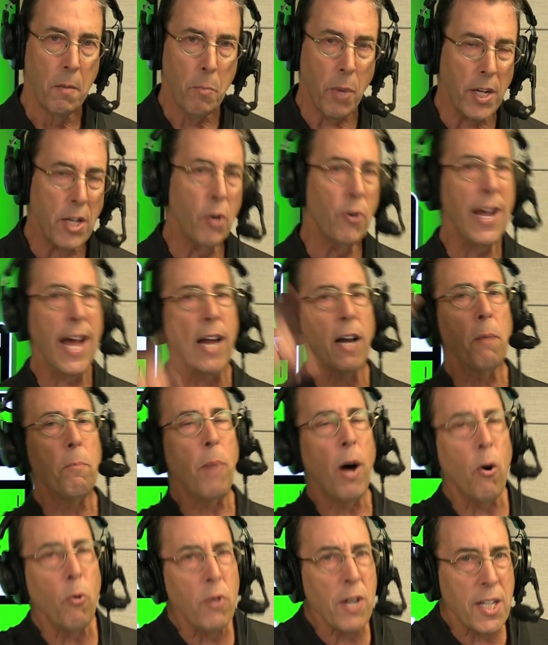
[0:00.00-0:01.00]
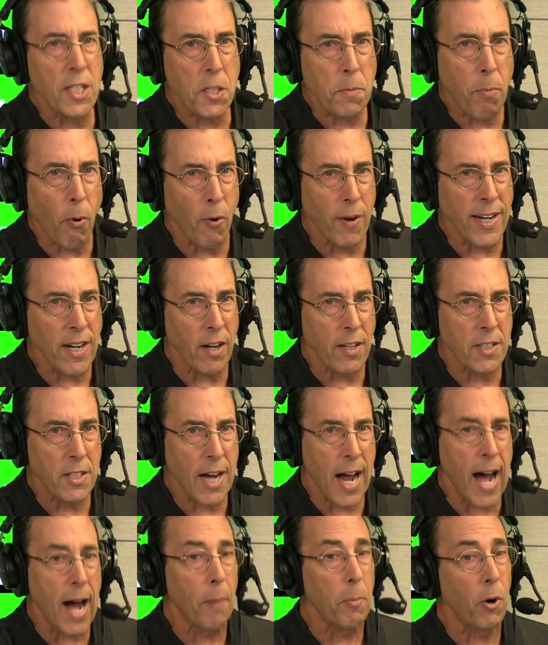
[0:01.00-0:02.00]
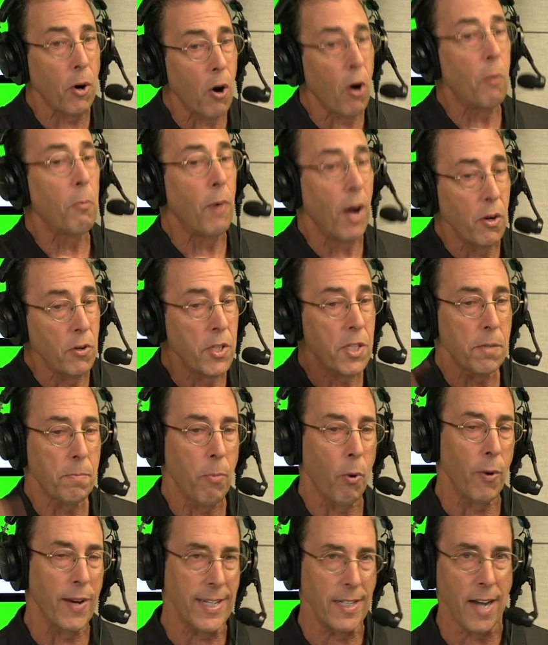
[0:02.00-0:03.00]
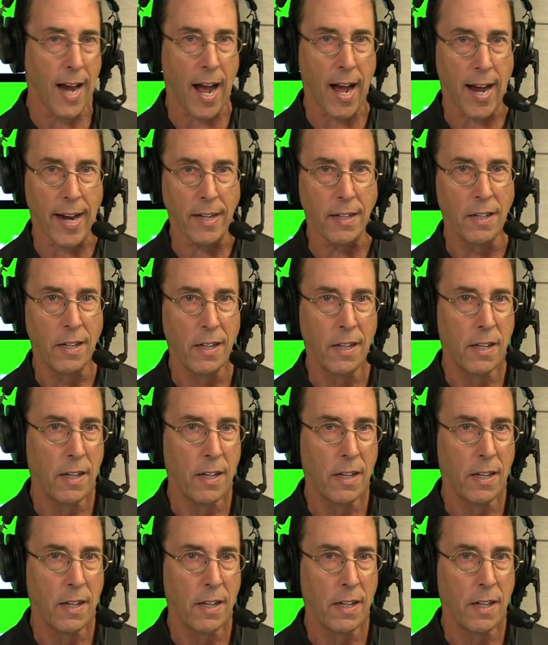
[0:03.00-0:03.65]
but you get a bonus point on top, or almost 0.9.